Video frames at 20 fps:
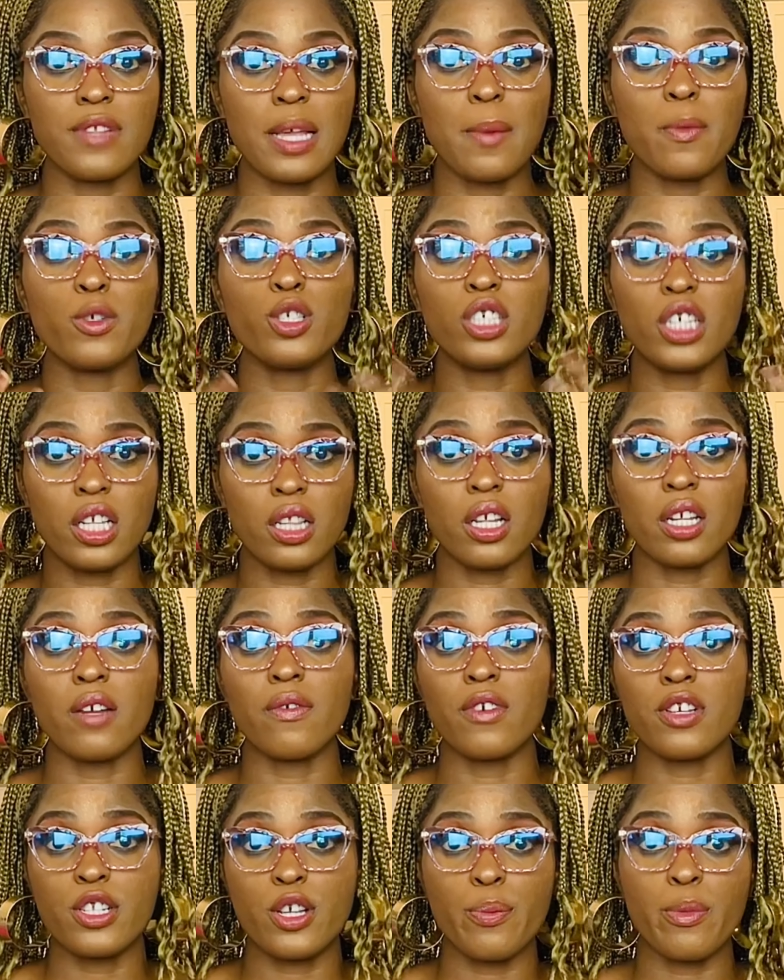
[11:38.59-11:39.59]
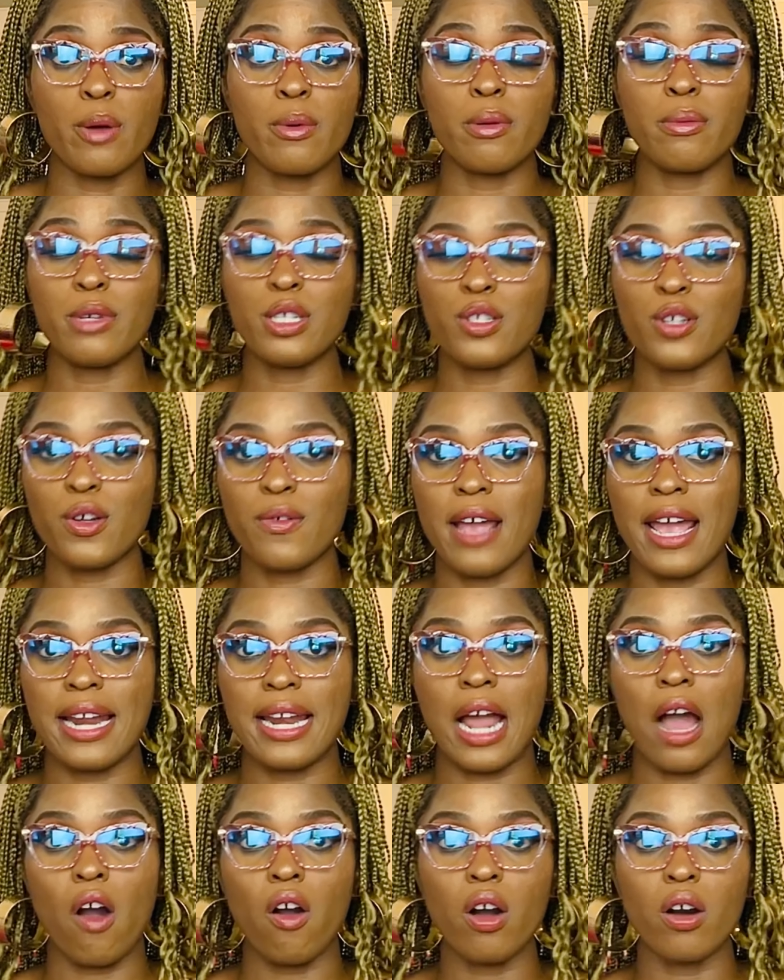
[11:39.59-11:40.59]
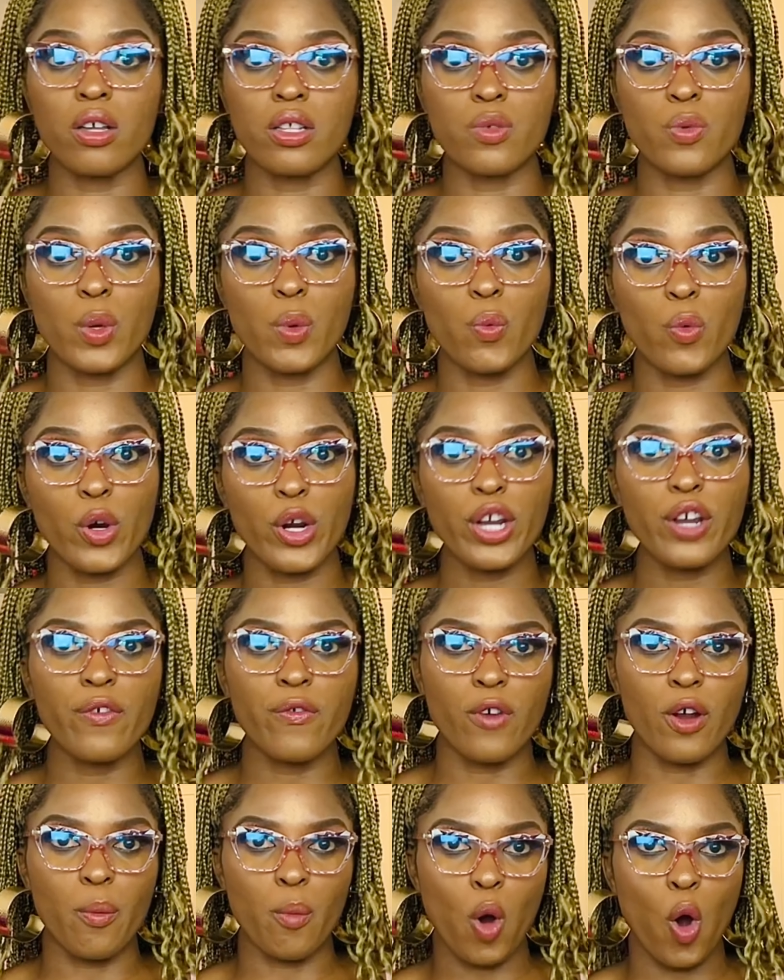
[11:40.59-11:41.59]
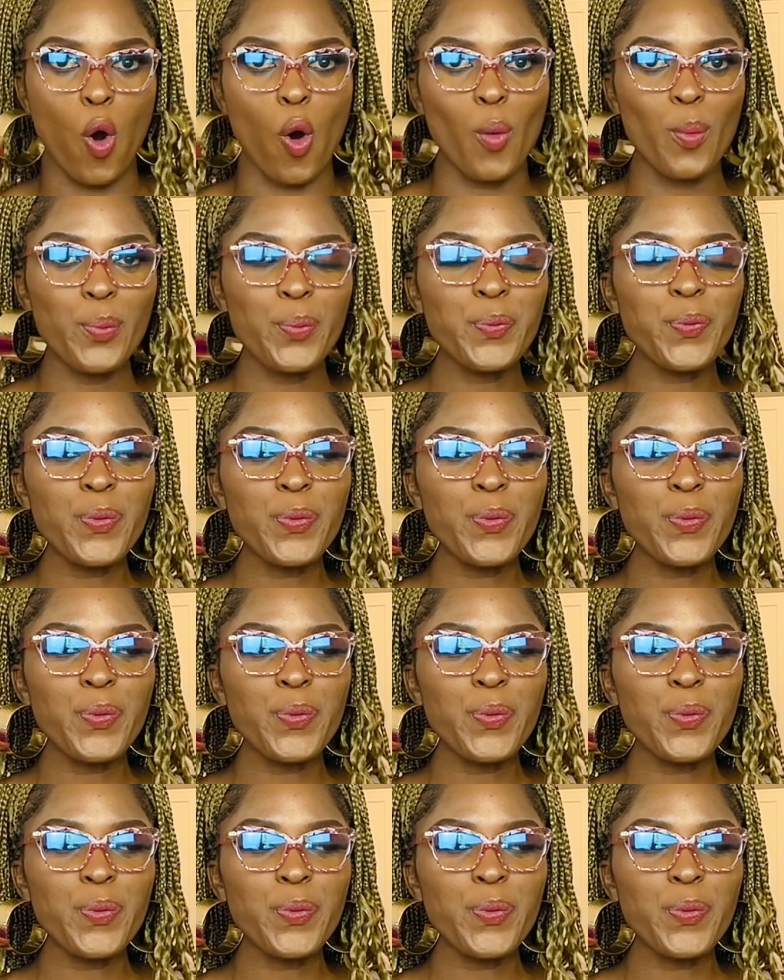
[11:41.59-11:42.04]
which a lot of us are probably doing right now because we work from home.